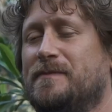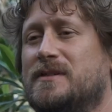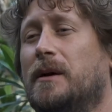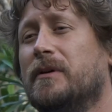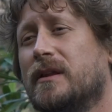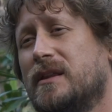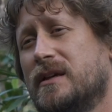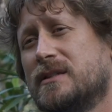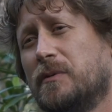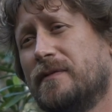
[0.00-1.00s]
Some of the
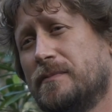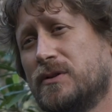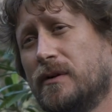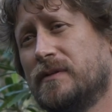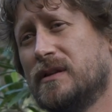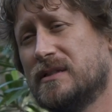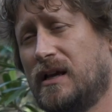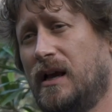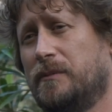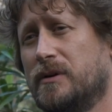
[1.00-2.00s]
things that we've observed in these
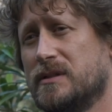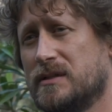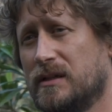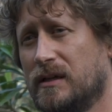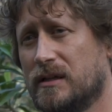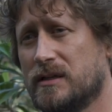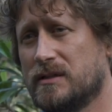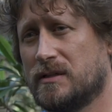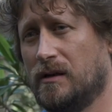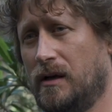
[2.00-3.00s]
cameras
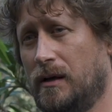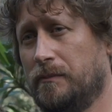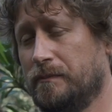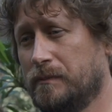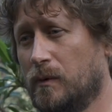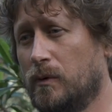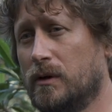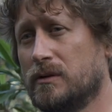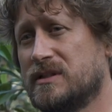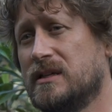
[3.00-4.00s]
is
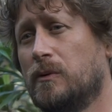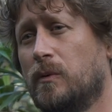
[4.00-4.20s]
we'll see